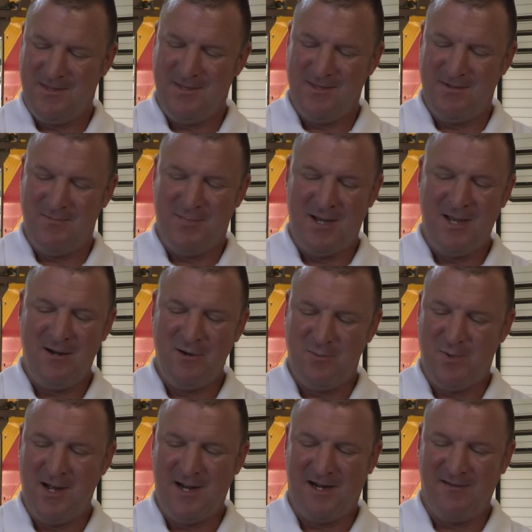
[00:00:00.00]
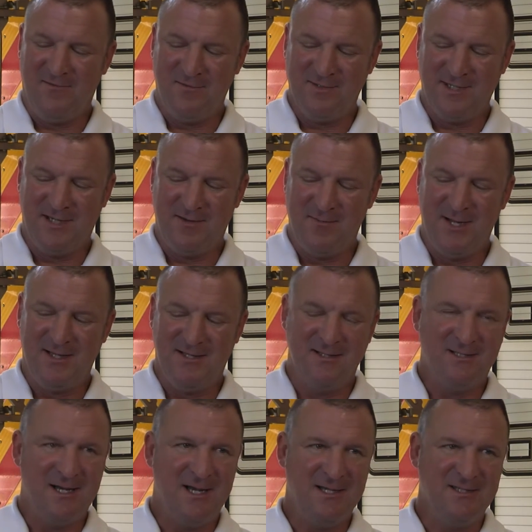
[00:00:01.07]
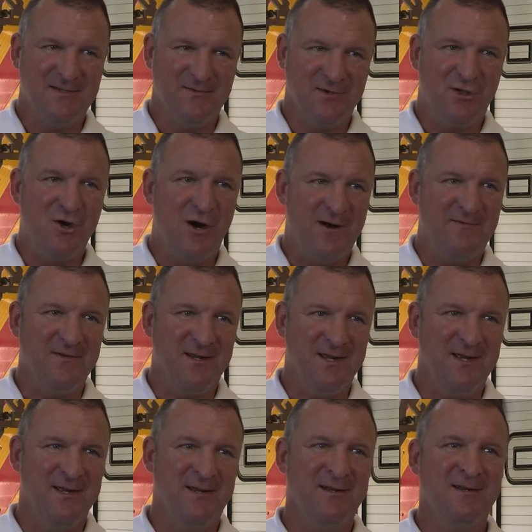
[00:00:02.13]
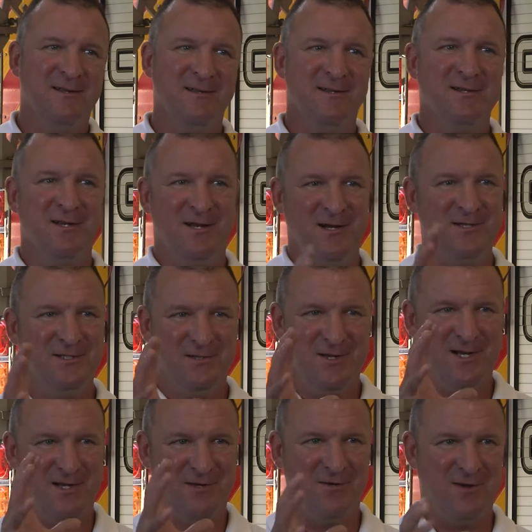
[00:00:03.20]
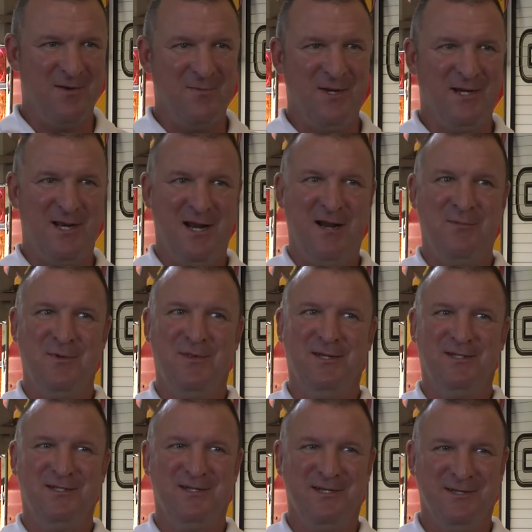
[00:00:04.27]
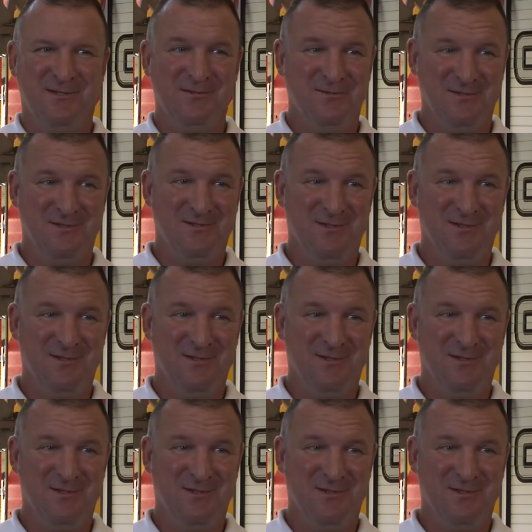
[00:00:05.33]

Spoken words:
The battery pack of it was like about the size of a coffee can, and then you also had a great big camera that you held.